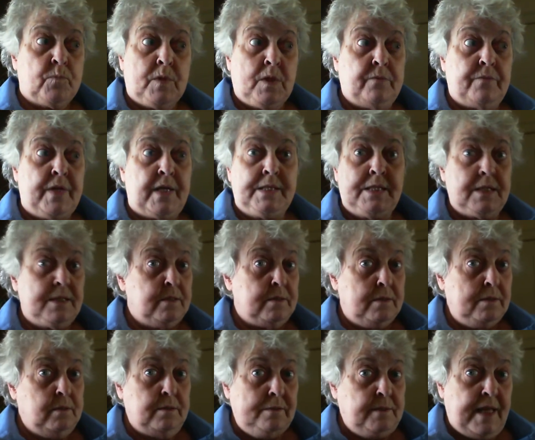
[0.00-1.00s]
They didn't.
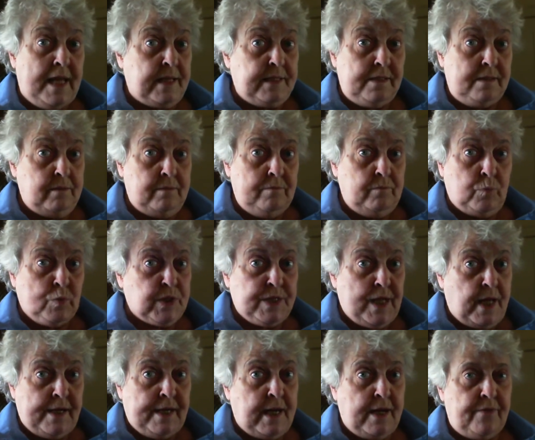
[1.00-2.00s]
That was
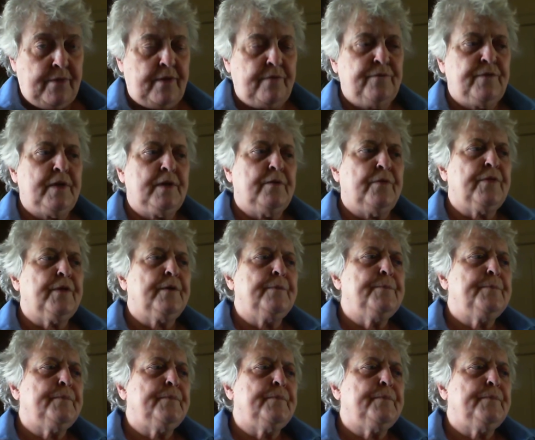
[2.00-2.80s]
not how they felt, though.